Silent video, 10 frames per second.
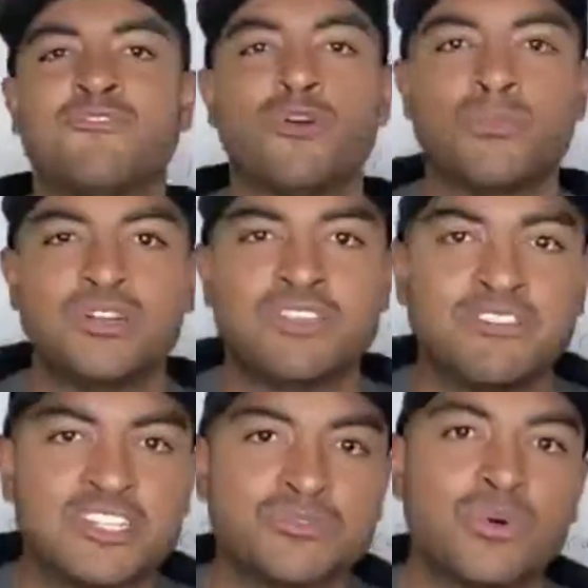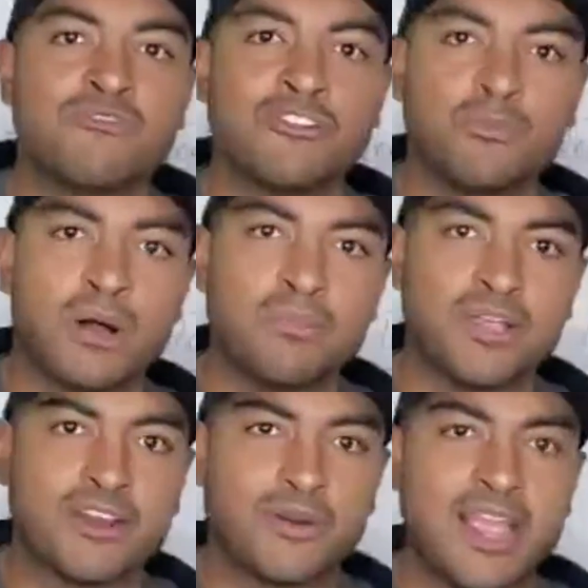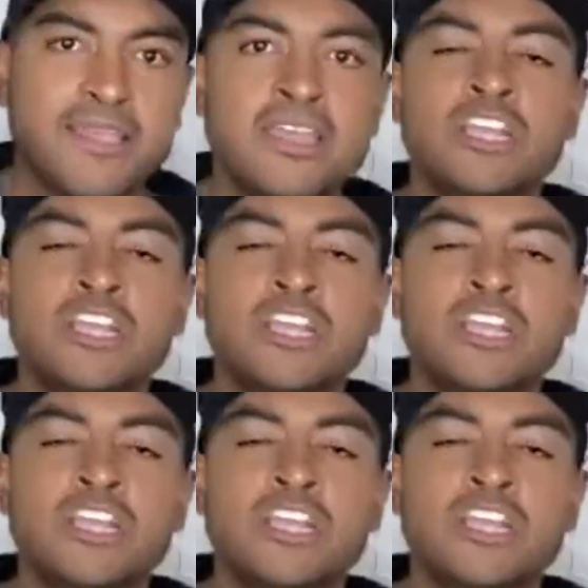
former Division I football player, right?